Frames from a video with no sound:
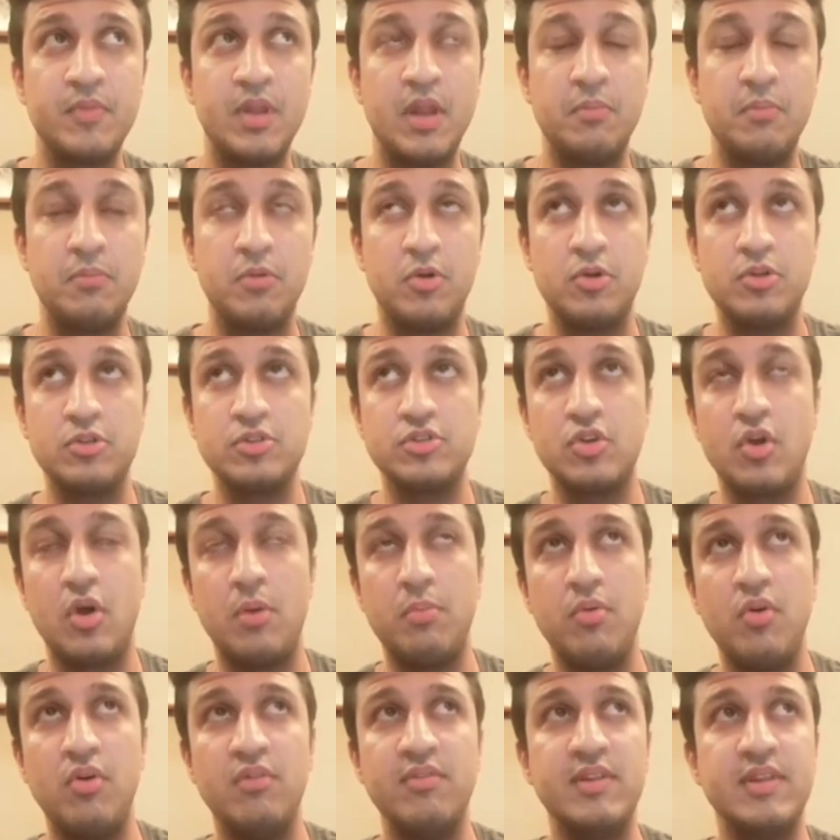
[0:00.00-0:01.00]
I'm going to
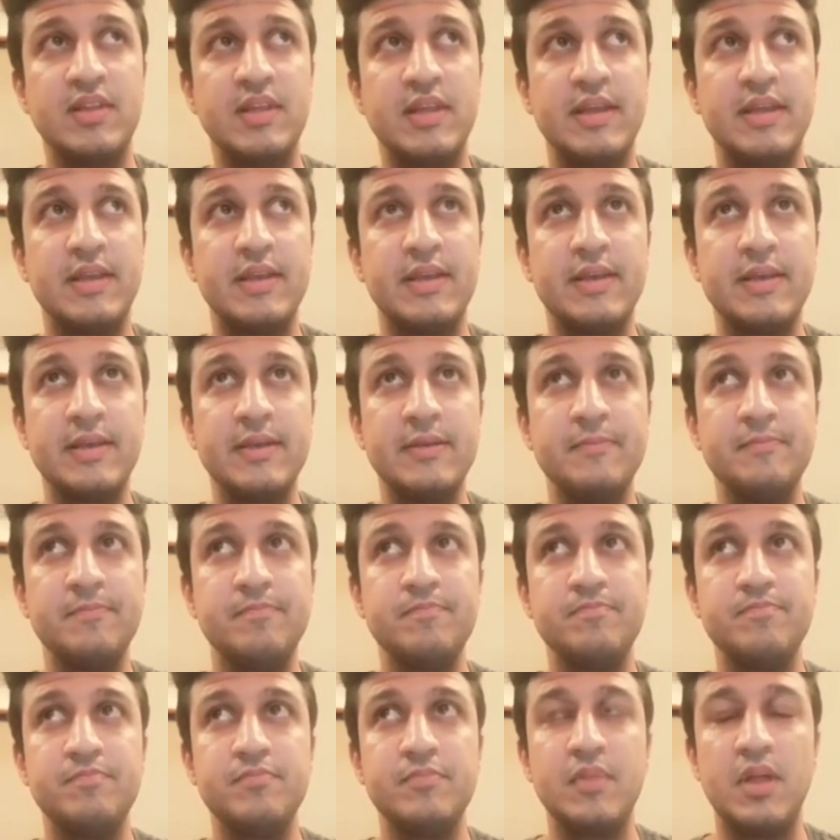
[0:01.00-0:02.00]
stop overthinking,
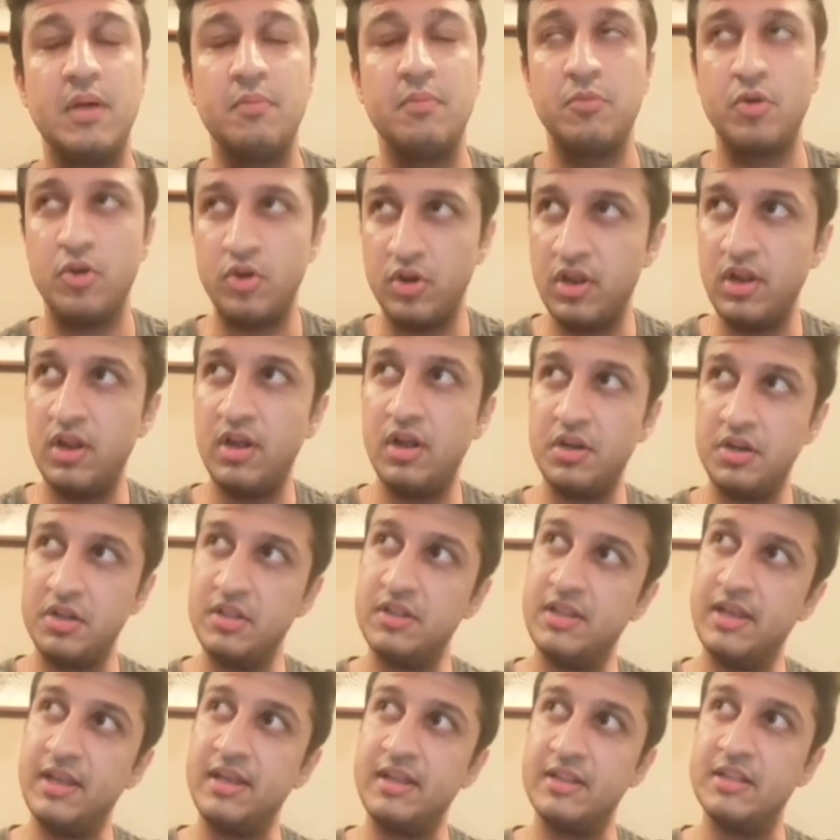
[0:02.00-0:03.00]
I'm going to learn to
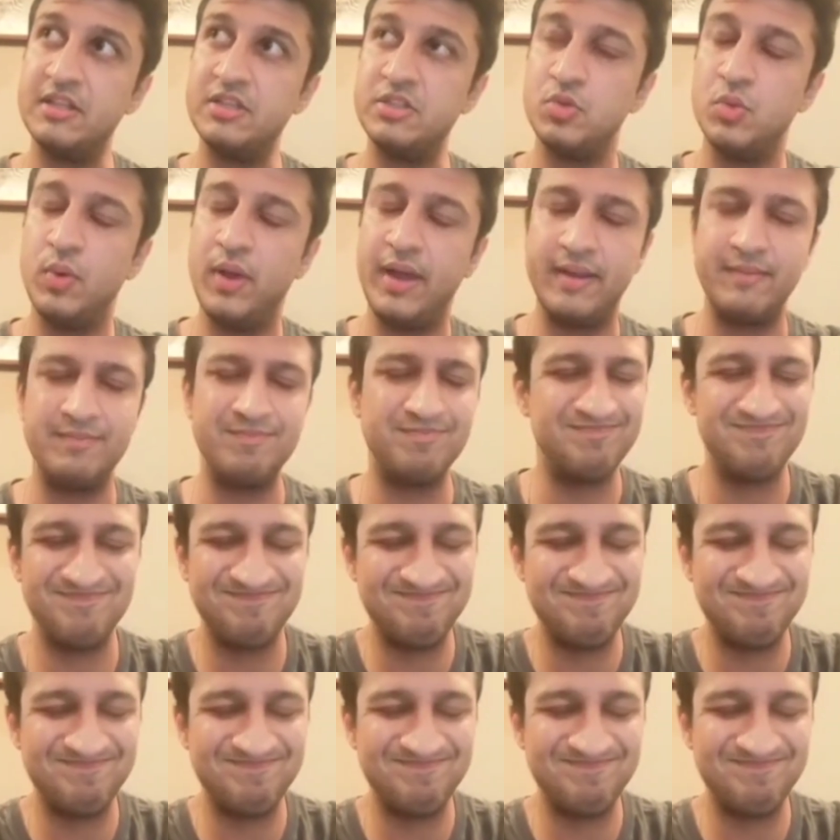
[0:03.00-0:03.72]
think this way.